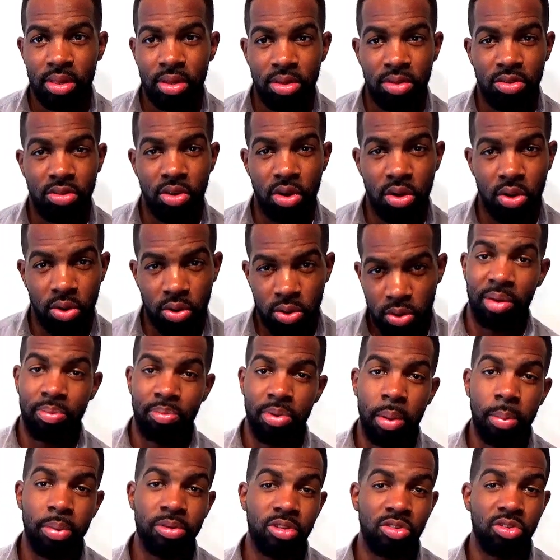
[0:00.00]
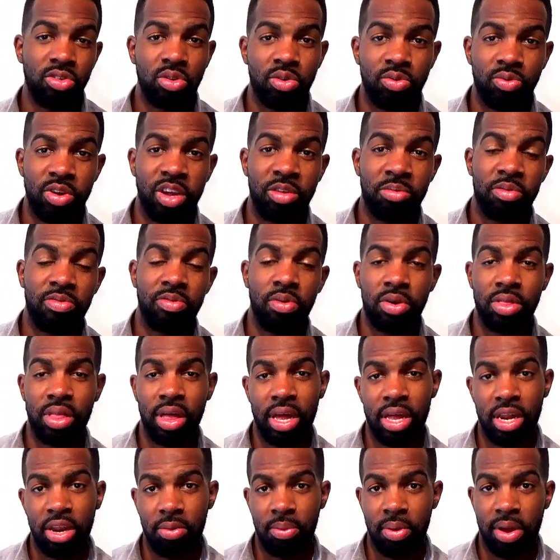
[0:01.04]
So prepositional phrase before the
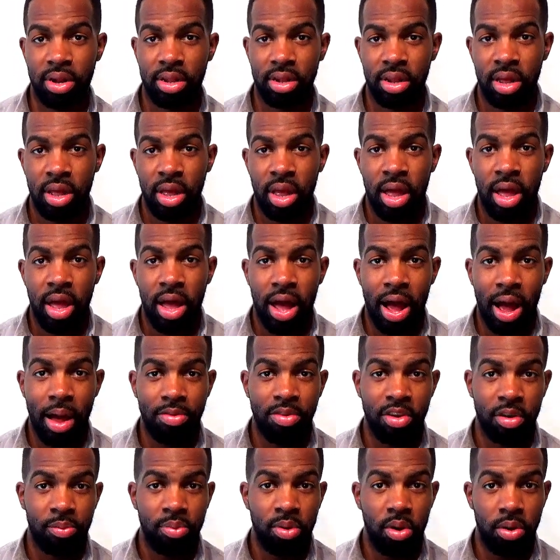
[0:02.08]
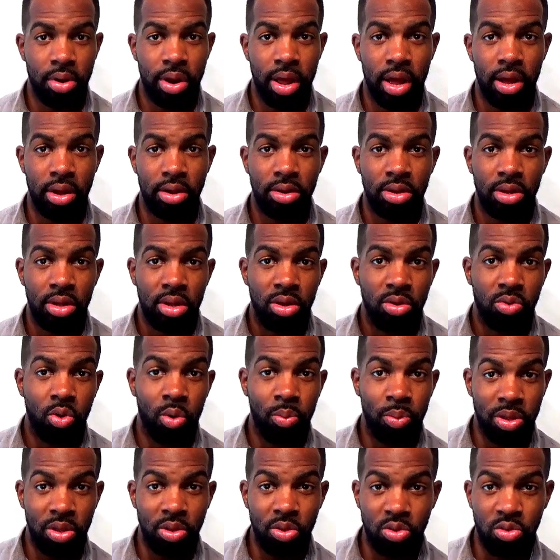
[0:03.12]
indirect object pronoun will
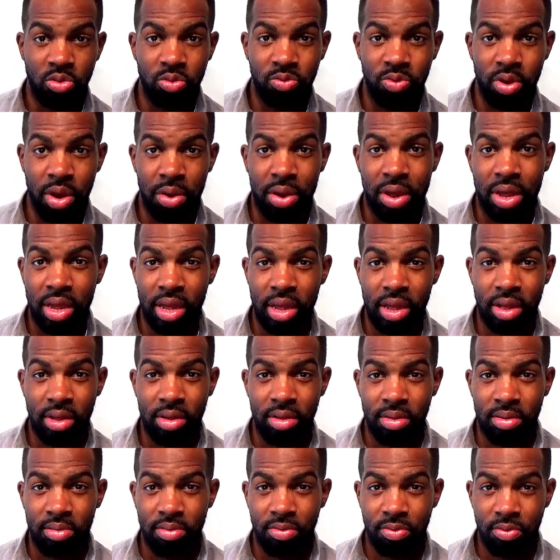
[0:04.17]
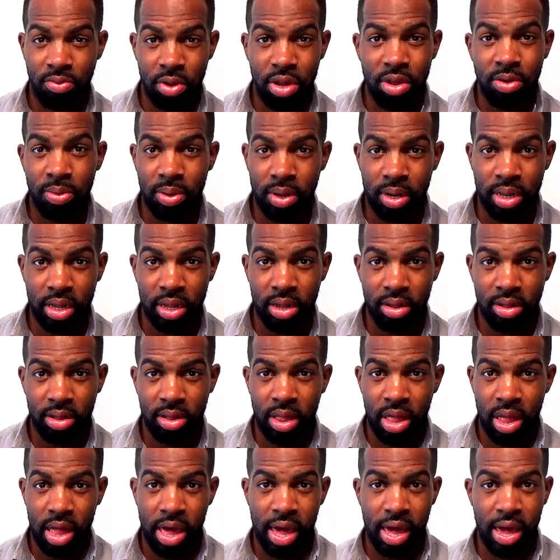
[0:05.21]
be used very frequently
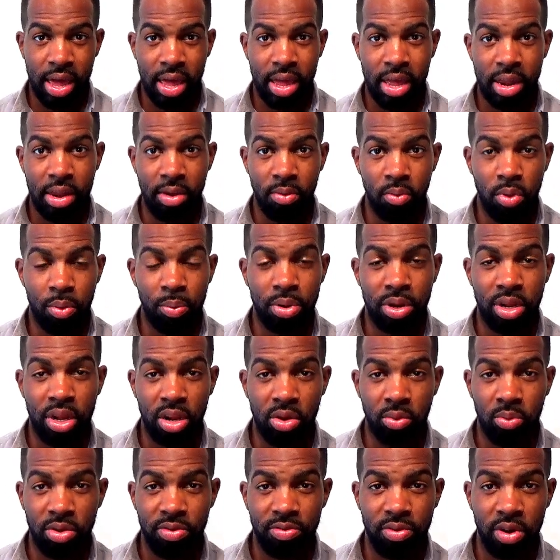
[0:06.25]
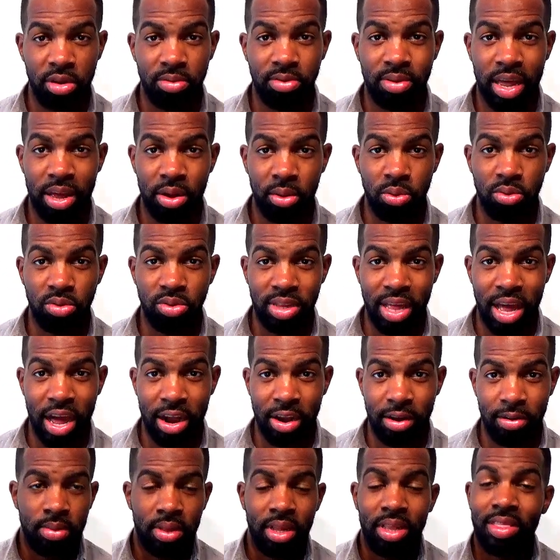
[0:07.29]
when we're dealing with verbs like gustar.
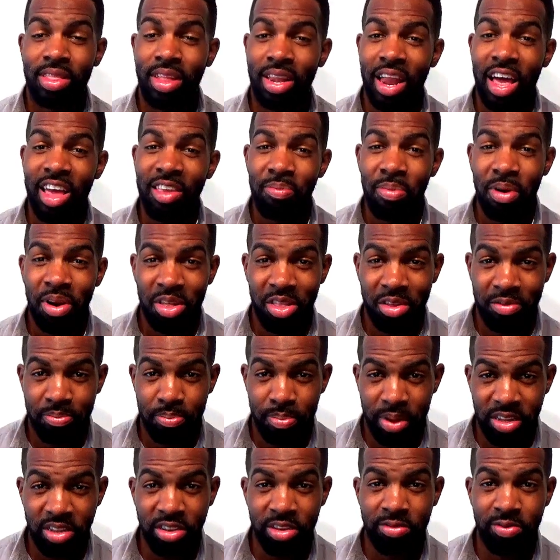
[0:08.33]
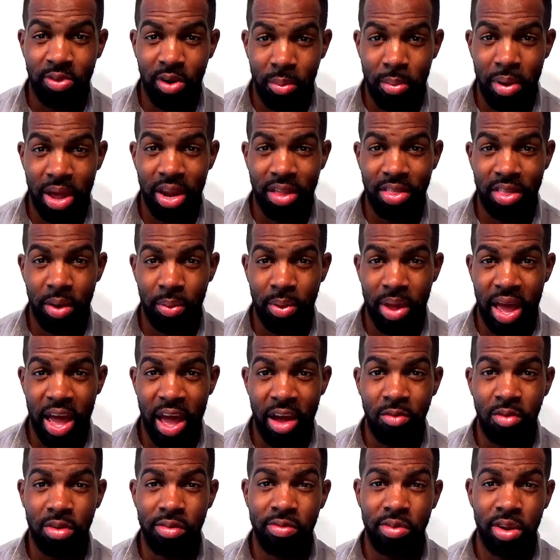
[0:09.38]
The last part of the basic formatting that we
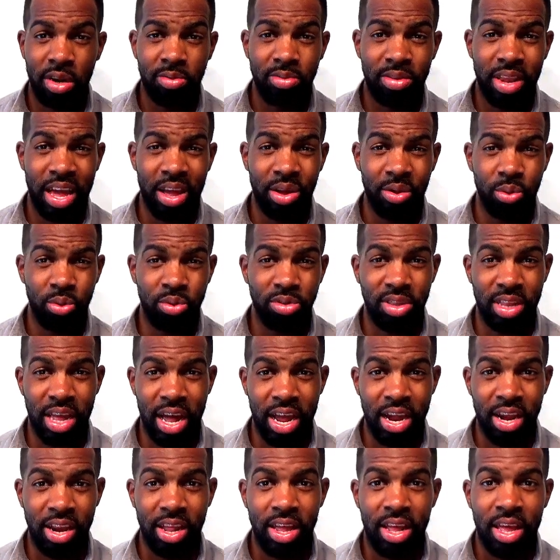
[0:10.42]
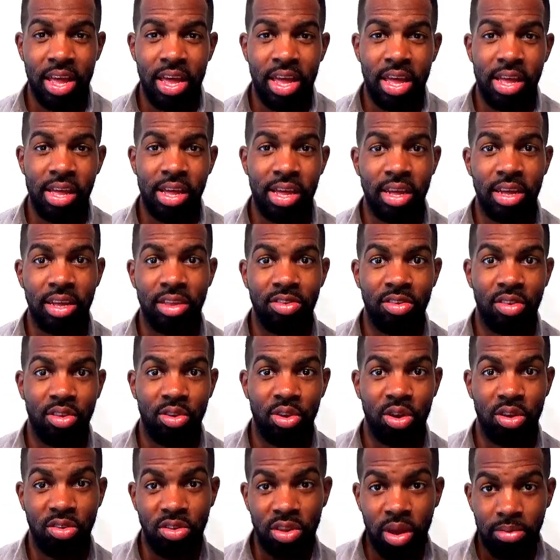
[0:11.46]
have with verbs like gustar is
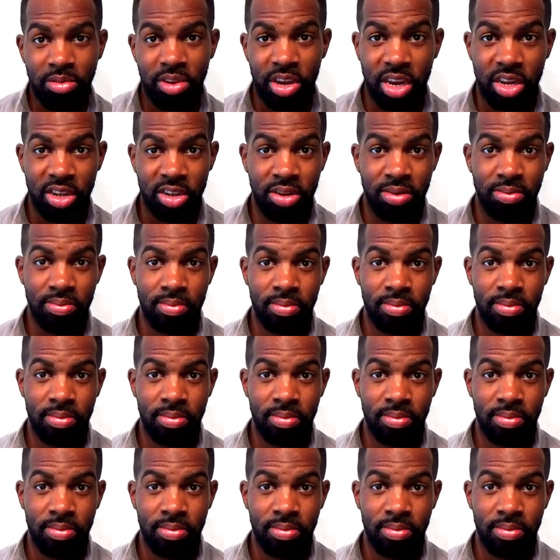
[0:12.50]
your subject.